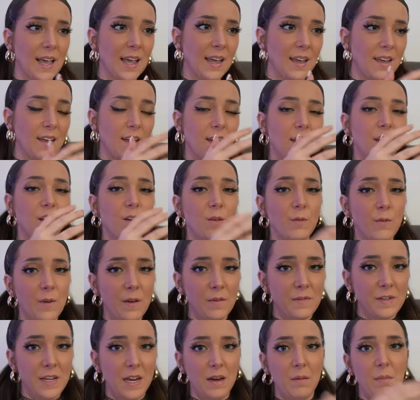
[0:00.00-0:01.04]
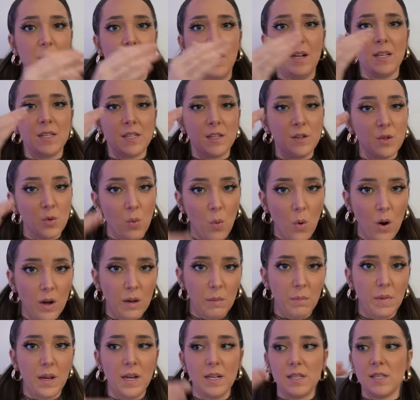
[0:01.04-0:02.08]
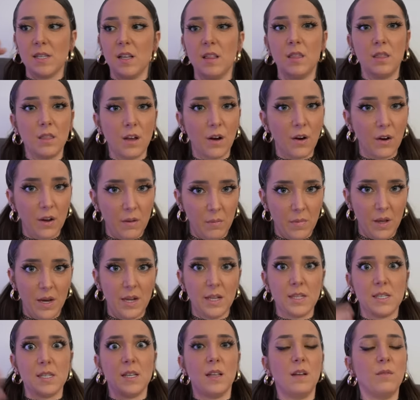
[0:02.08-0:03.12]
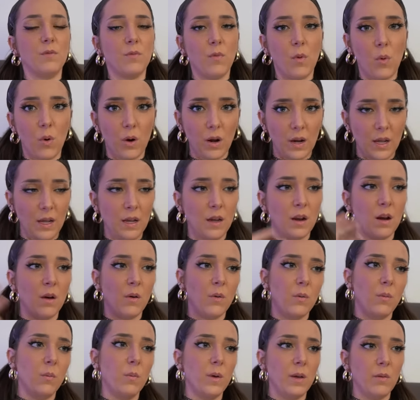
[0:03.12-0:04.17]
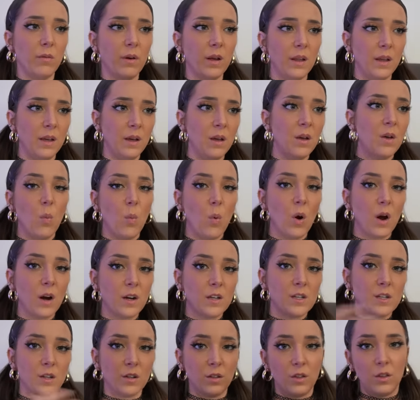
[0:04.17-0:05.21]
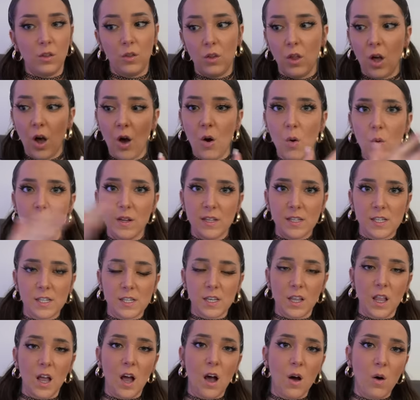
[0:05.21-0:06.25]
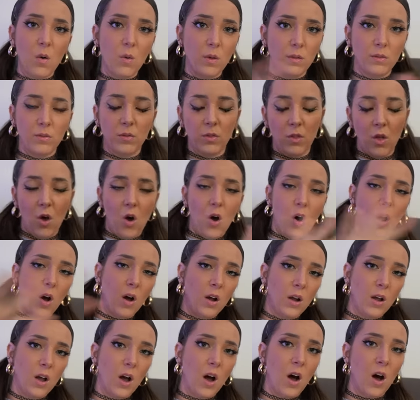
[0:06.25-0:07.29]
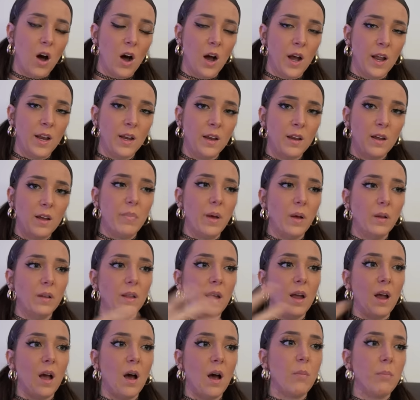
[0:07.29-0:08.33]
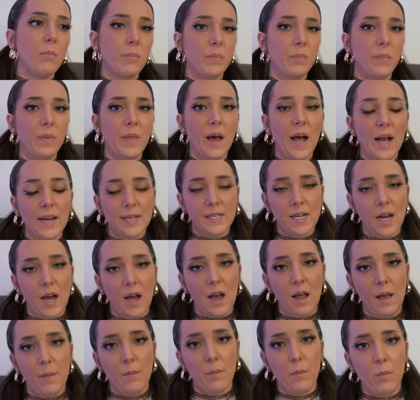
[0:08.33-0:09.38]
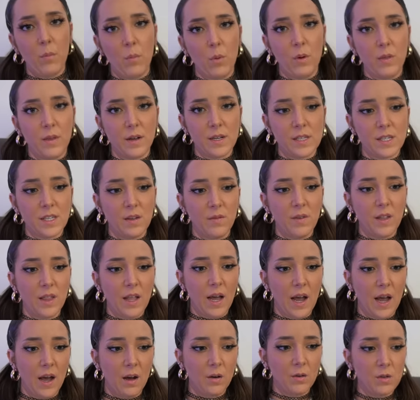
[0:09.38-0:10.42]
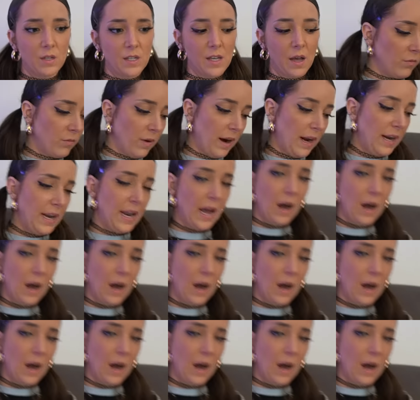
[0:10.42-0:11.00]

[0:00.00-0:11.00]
like 15 minutes, then 20 minutes, then 30 minutes, then 40. You know, we really worked low and slow and long on building up that time with us leaving the house. Right